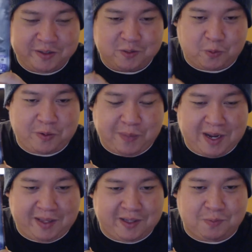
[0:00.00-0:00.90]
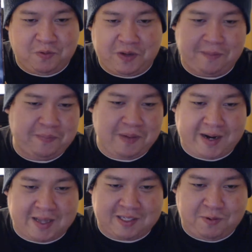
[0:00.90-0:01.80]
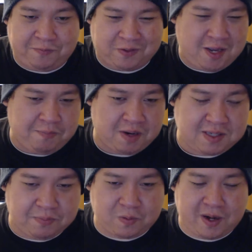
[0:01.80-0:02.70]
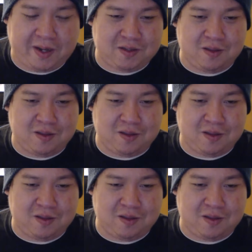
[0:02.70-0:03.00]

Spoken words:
It's worth buying this movie. I got this movie for $10 on Blu-ray.